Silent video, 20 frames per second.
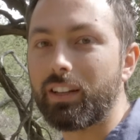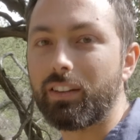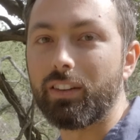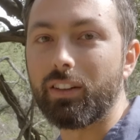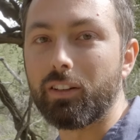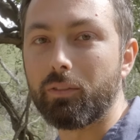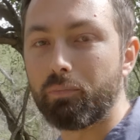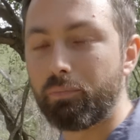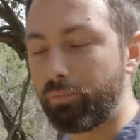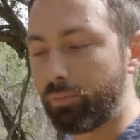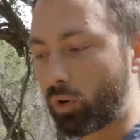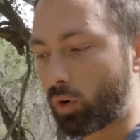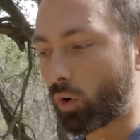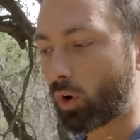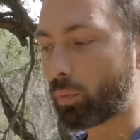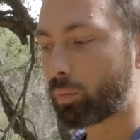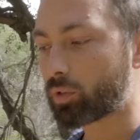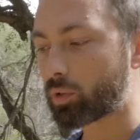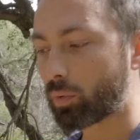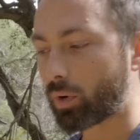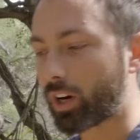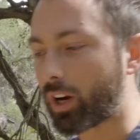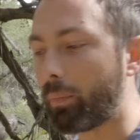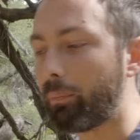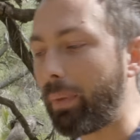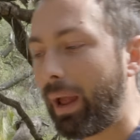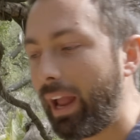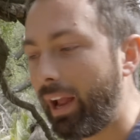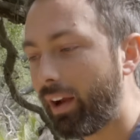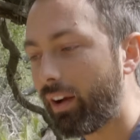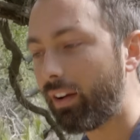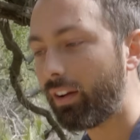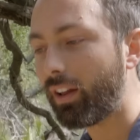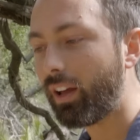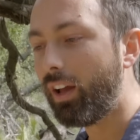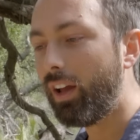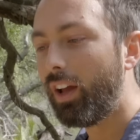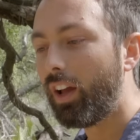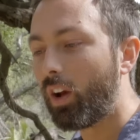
and the groups were compared.